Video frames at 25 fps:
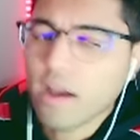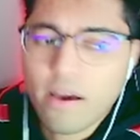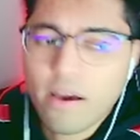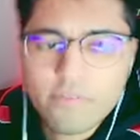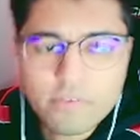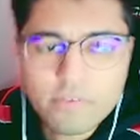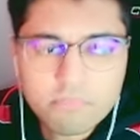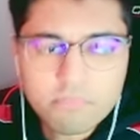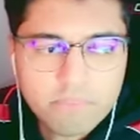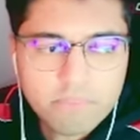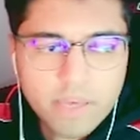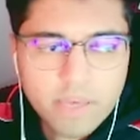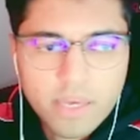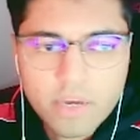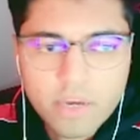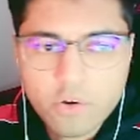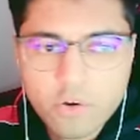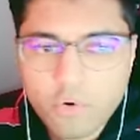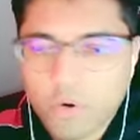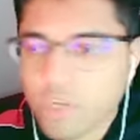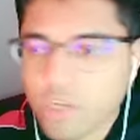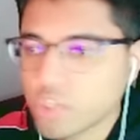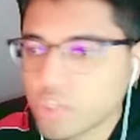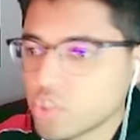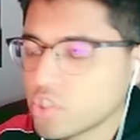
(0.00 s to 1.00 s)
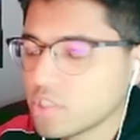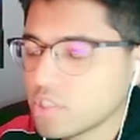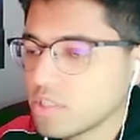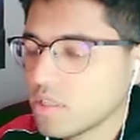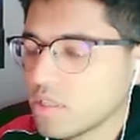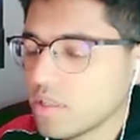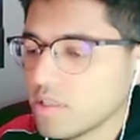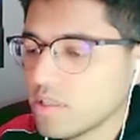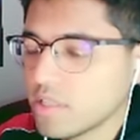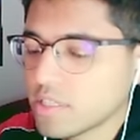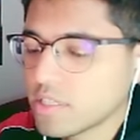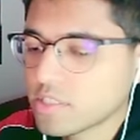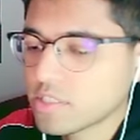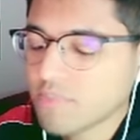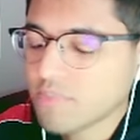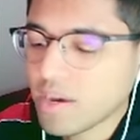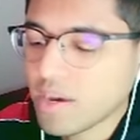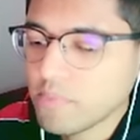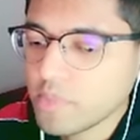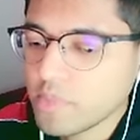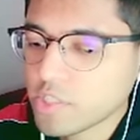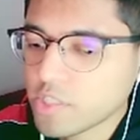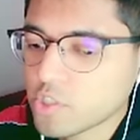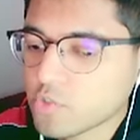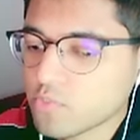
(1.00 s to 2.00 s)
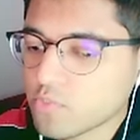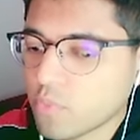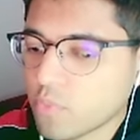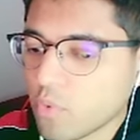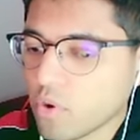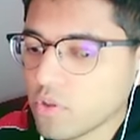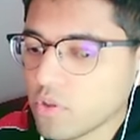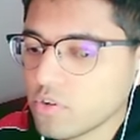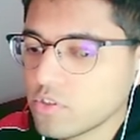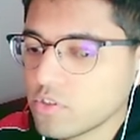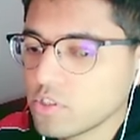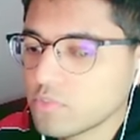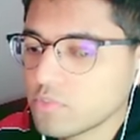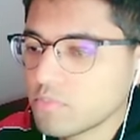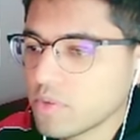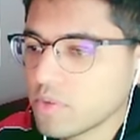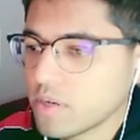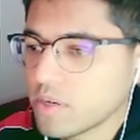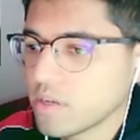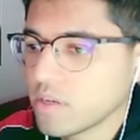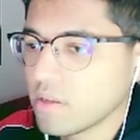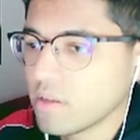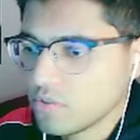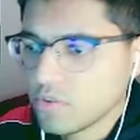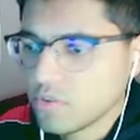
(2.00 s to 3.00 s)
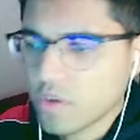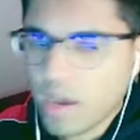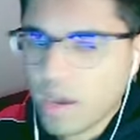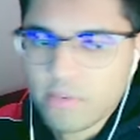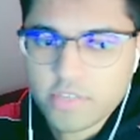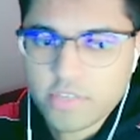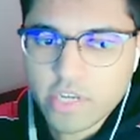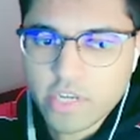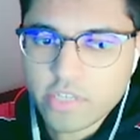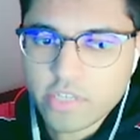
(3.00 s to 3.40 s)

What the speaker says: have a big question. This might be spoilers, but you don't have to